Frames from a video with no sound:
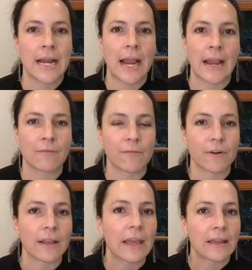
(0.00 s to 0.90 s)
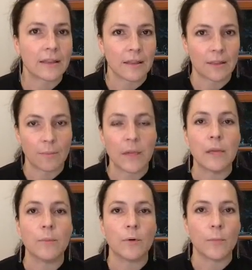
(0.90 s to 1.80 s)
and forget the
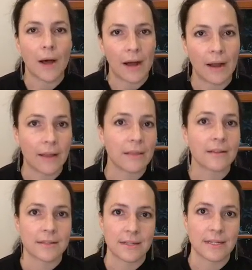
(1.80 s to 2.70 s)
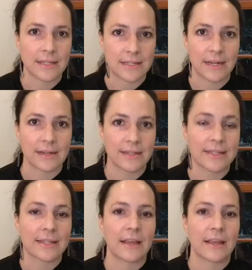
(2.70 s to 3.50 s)
people behind the statistics.